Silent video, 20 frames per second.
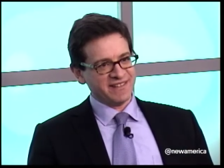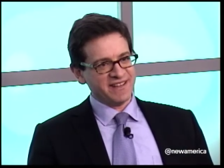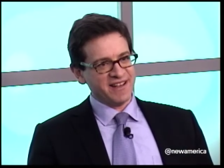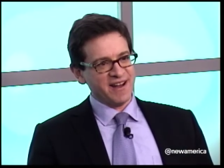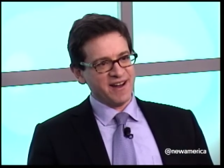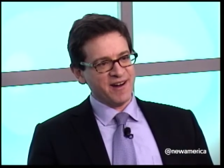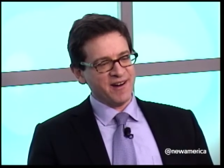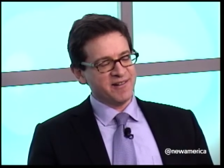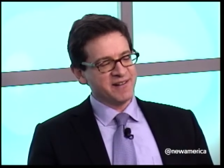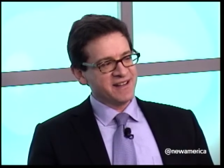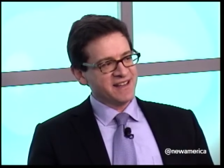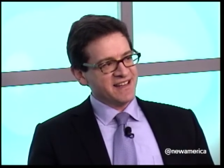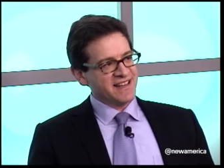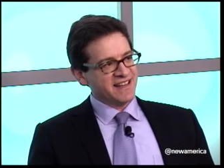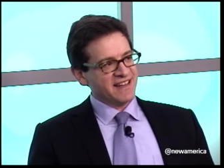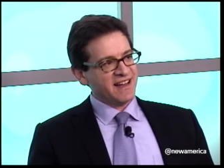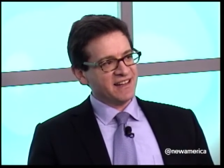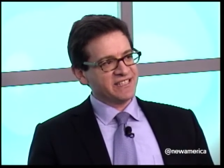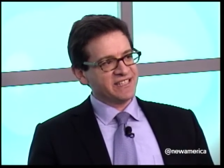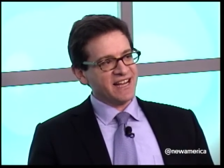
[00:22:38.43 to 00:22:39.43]
So
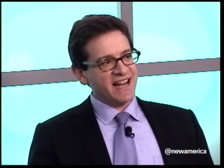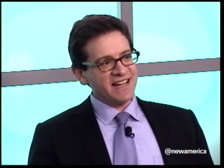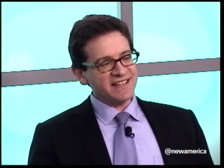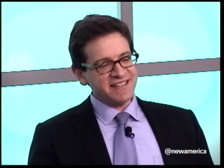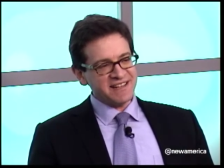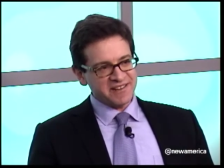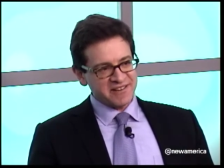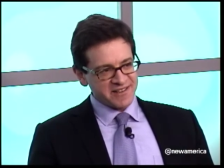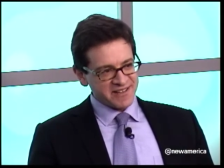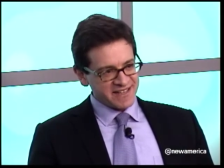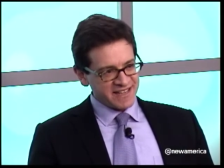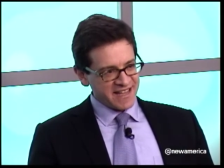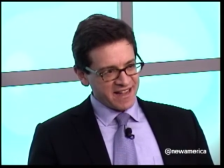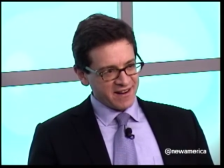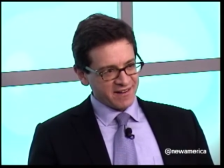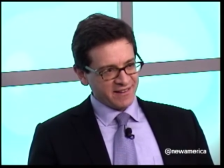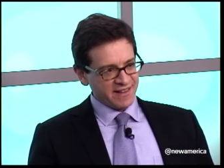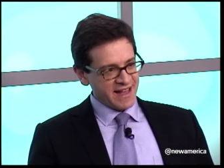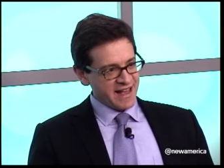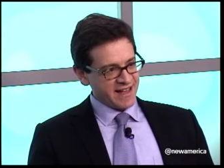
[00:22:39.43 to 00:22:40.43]
Johnson couldn't
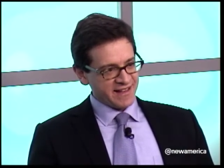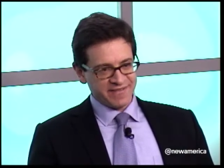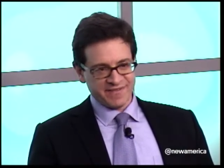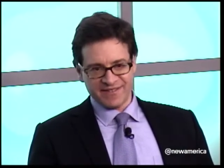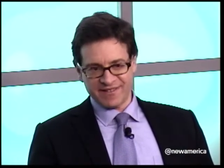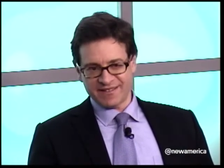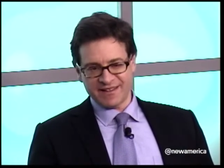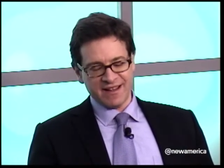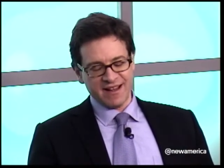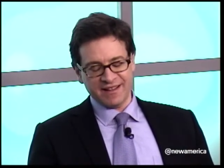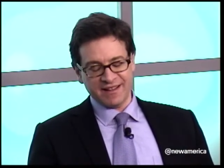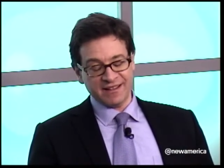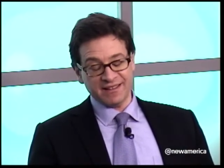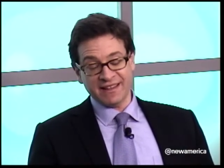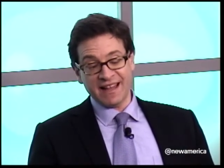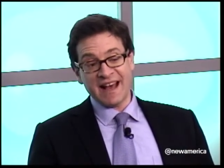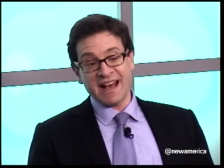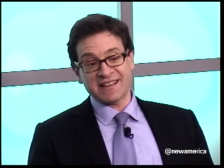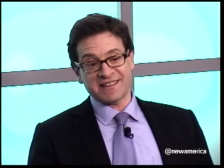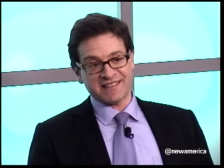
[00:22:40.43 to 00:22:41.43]
care less
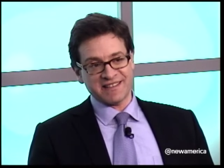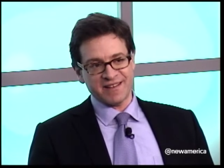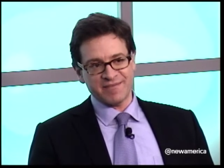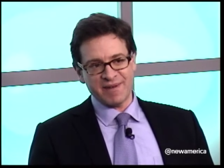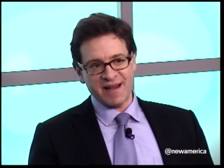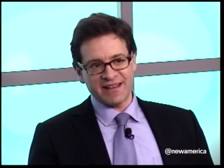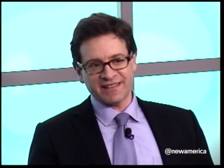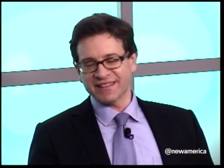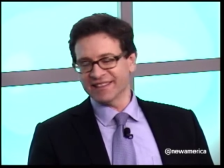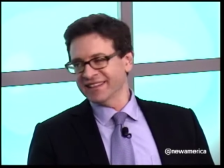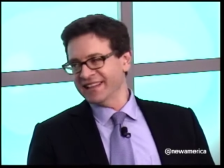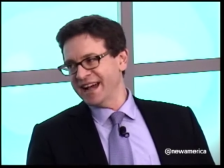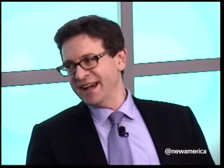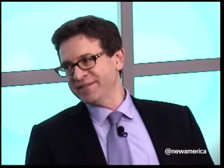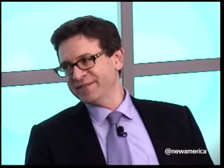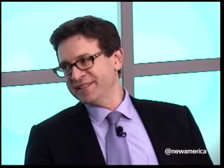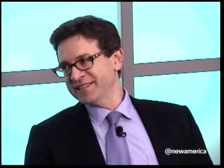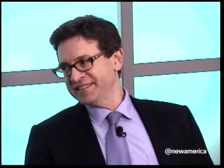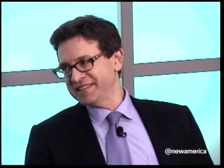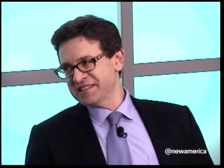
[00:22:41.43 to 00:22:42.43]
about the
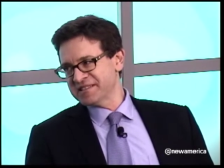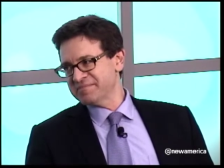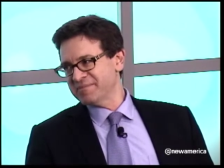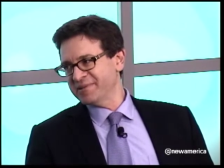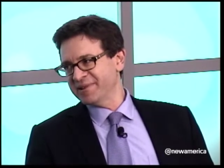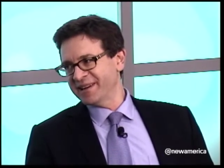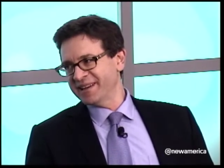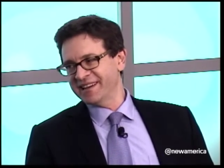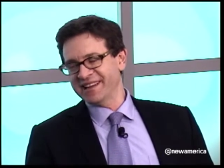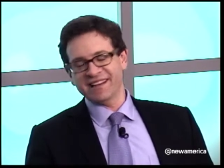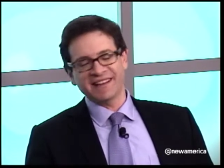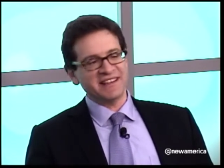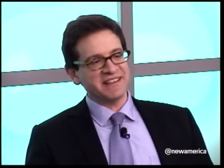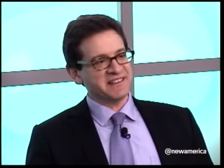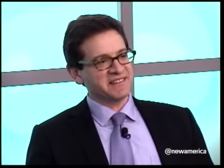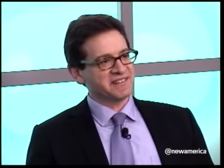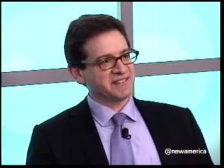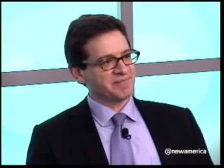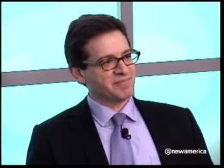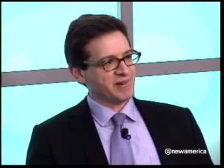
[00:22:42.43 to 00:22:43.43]
left at this point in
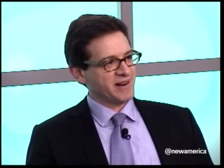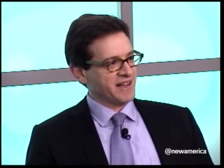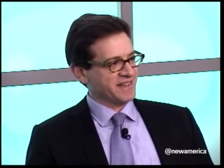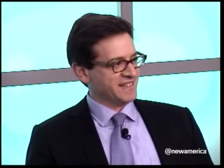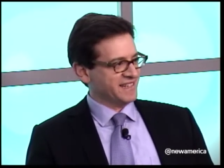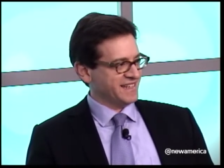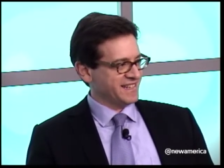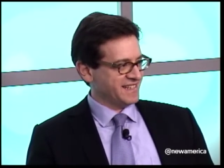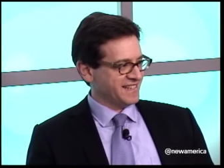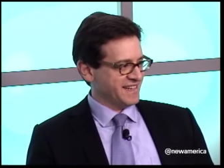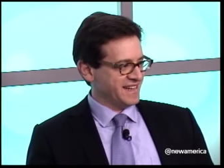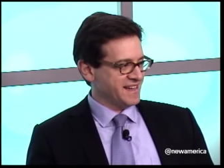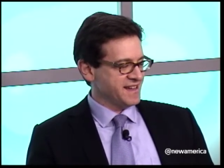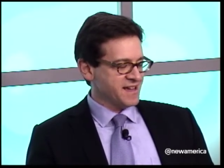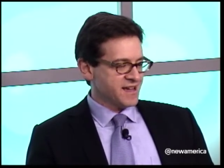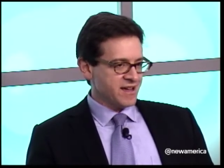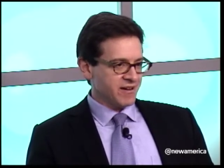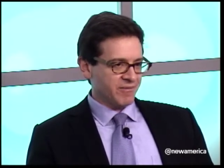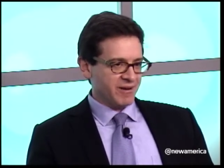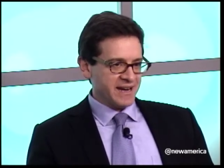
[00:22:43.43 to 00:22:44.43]
his presidency.
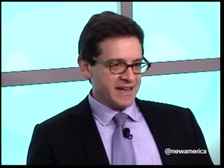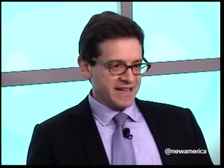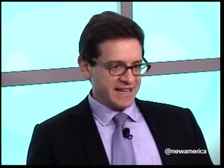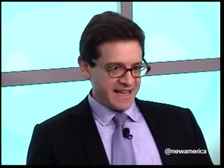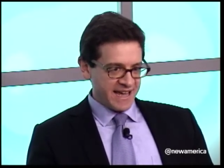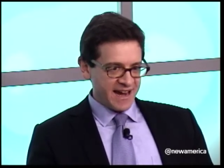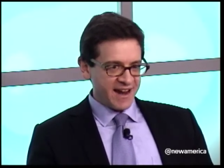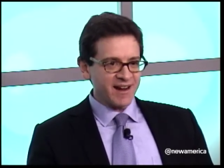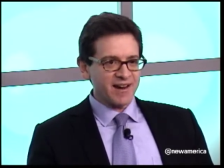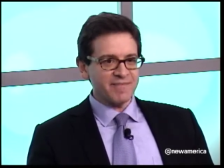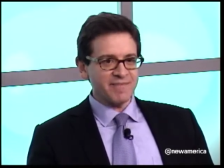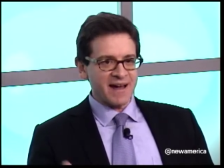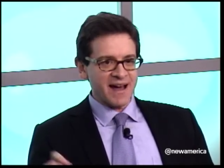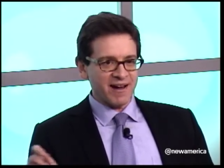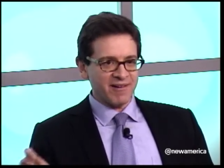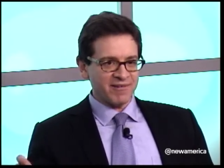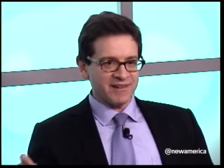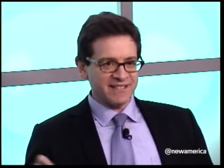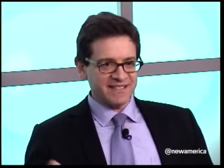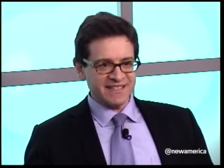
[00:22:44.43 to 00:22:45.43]
What he cared
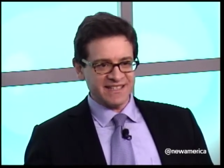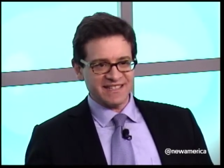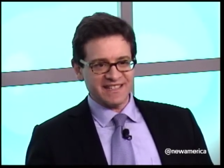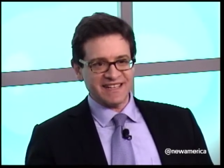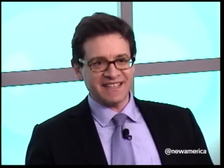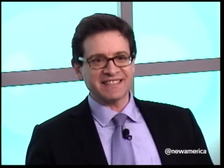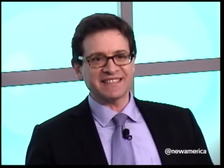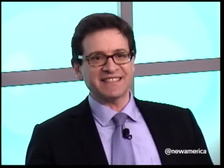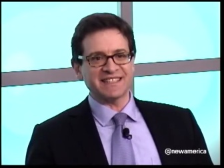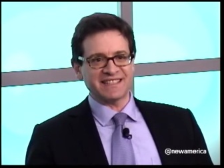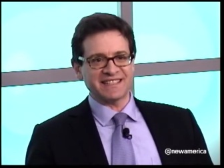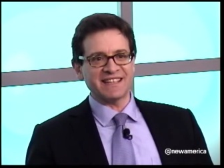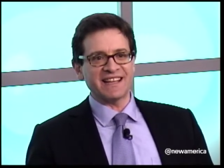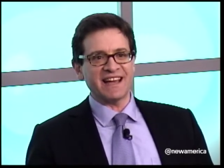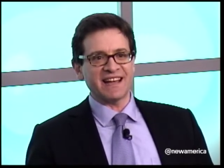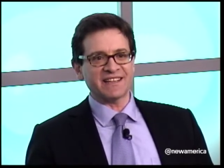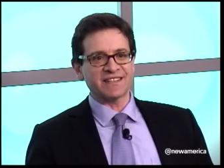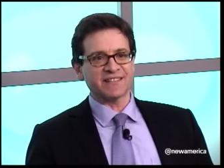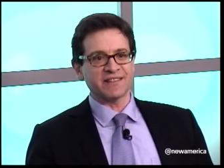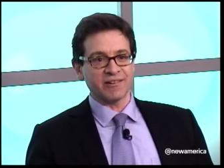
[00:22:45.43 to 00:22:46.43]
about was in
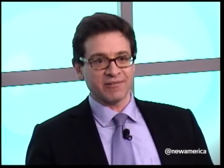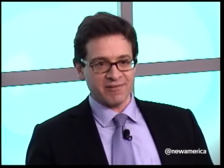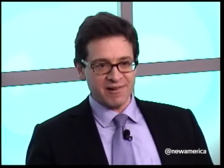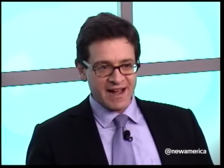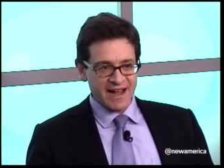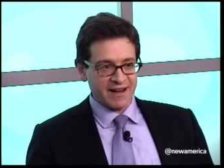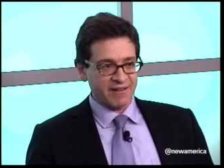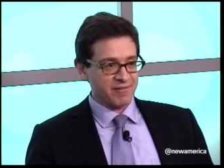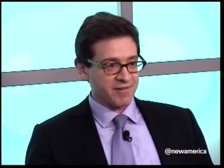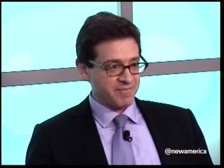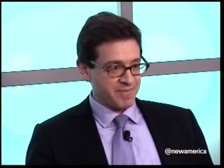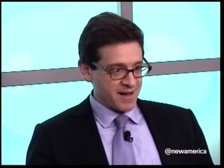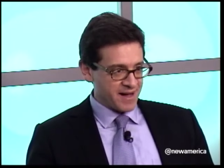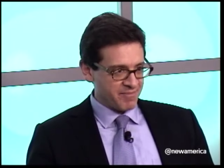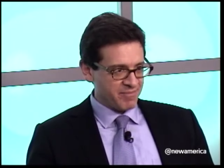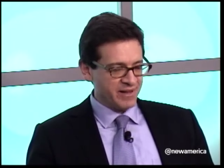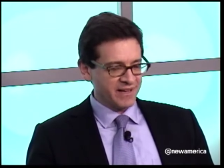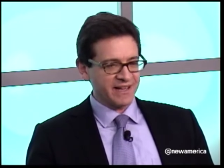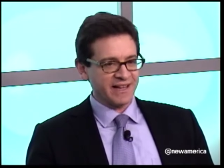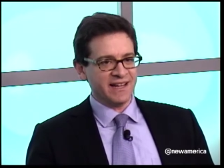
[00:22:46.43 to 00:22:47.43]
'66, the right.
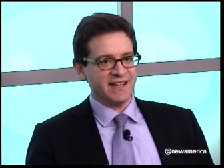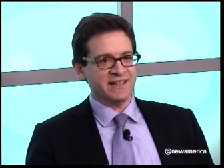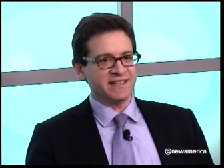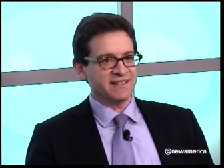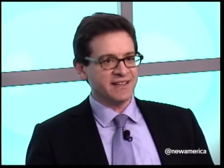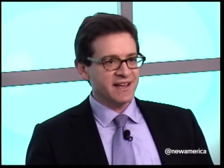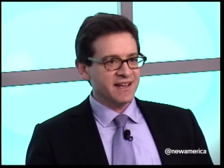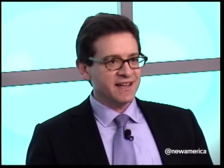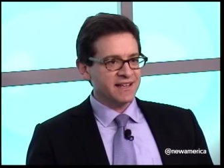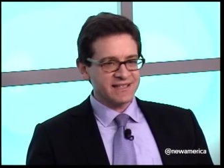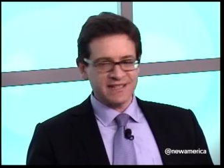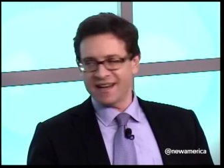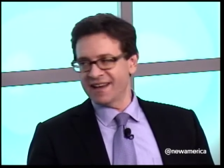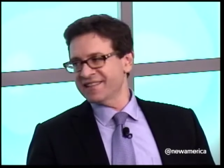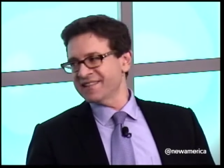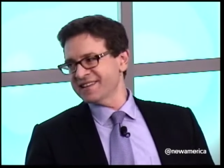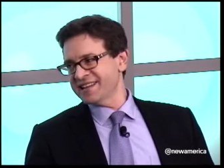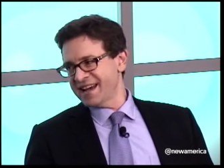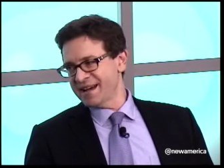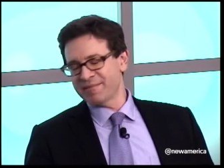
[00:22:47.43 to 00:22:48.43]
Republicans,
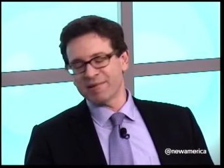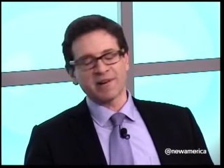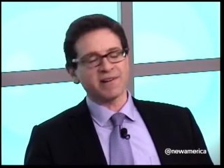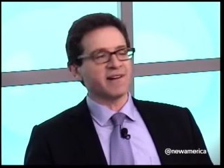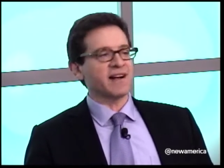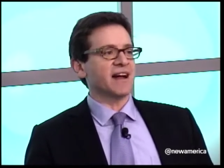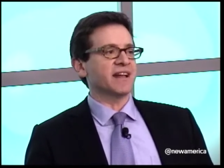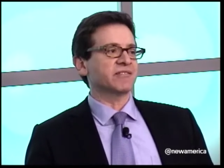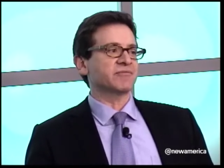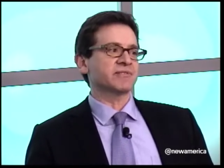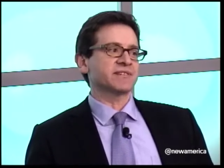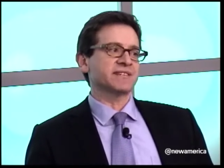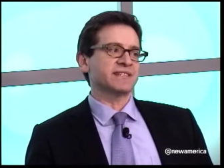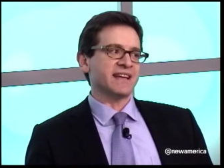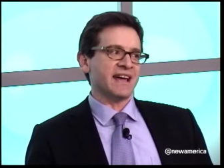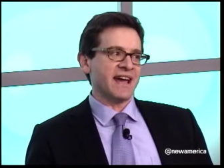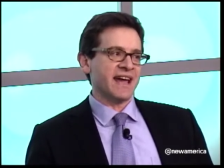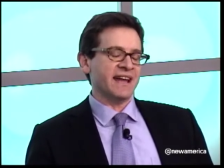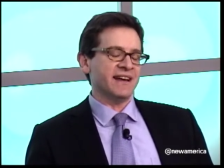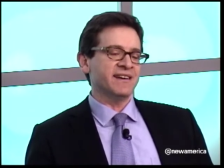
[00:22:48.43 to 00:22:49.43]
Southern Democrats were
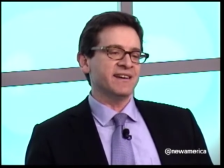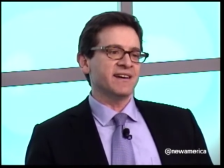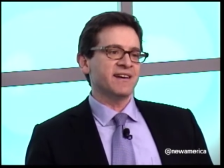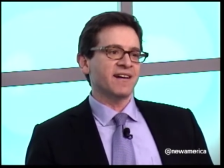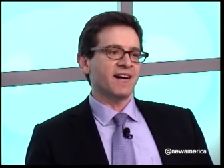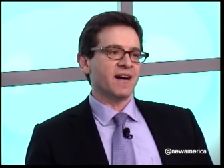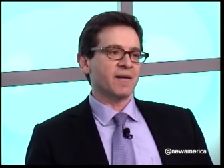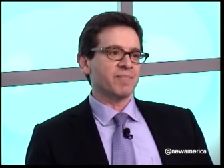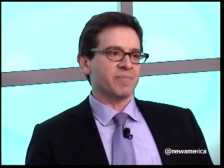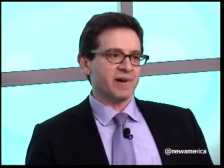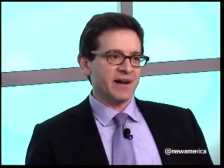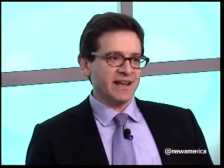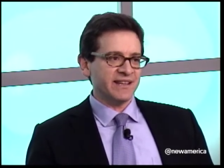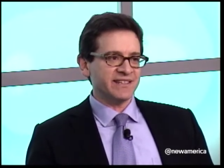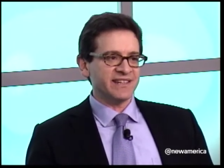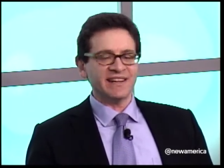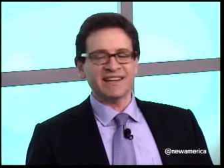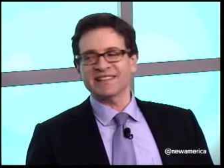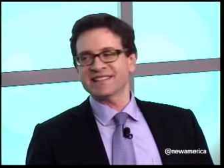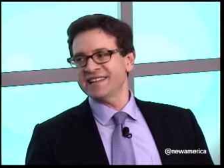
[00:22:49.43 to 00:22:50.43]
saying, our
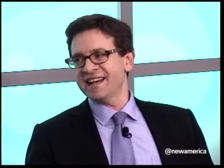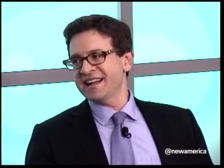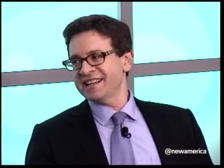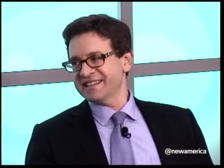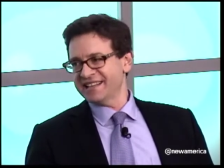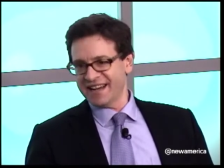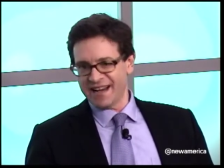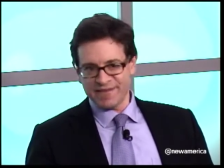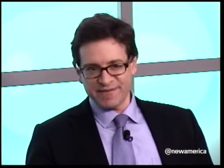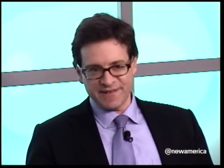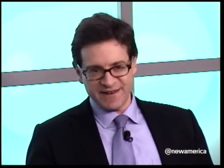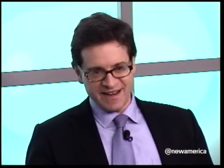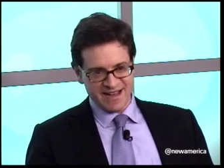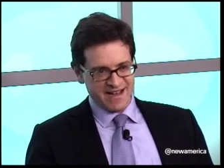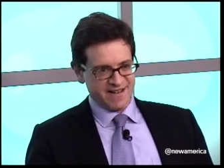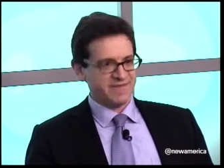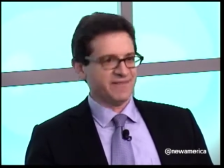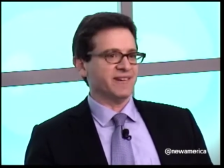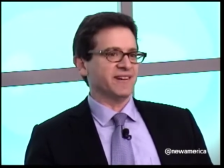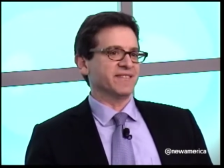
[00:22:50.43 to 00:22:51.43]
president is not tough
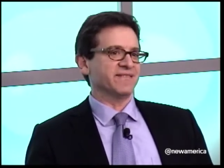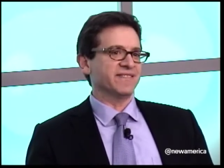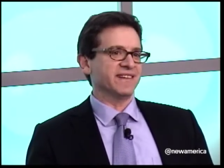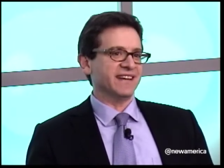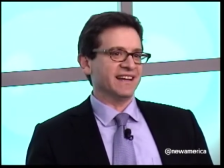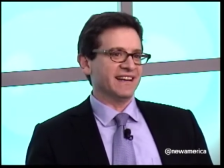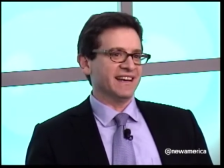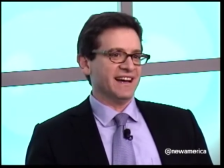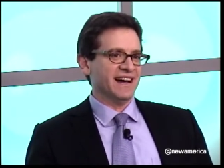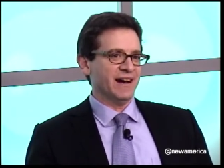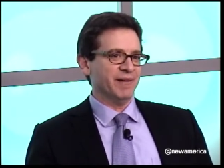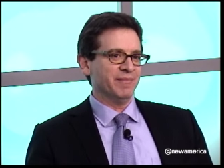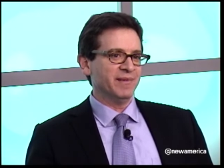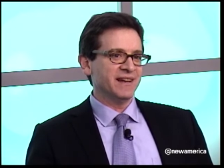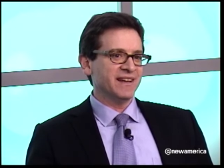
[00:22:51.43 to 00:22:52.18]
enough on Vietnam.